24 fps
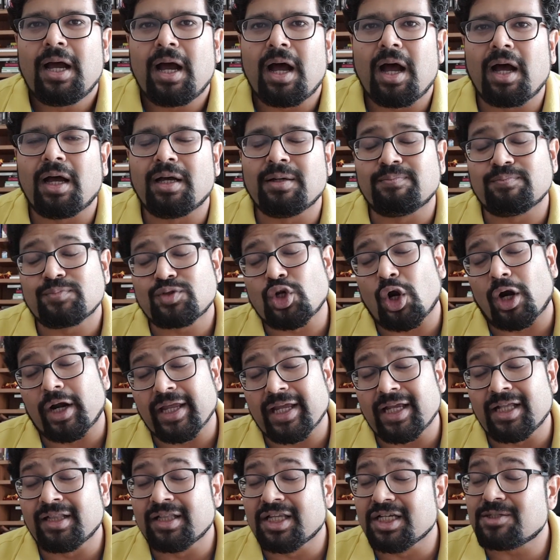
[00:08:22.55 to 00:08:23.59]
uh,
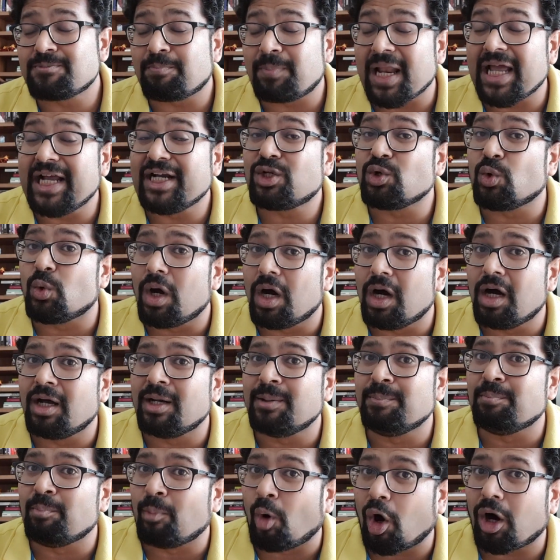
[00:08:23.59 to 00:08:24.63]
sorry in this play to
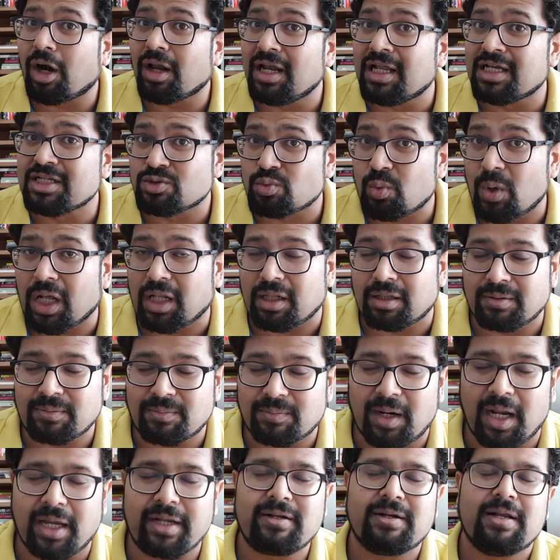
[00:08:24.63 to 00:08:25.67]
earn model as well
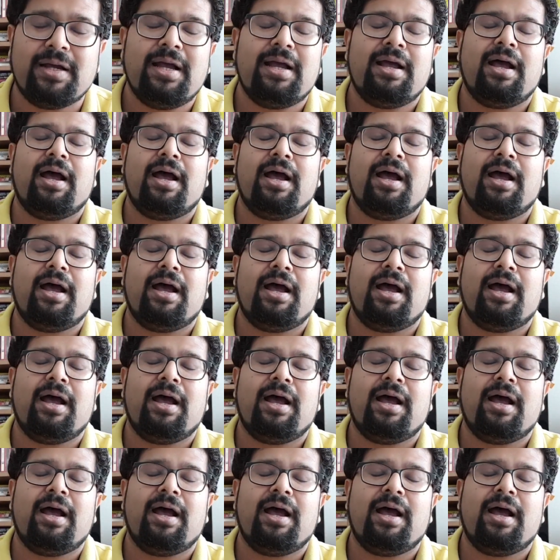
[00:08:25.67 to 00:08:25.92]
right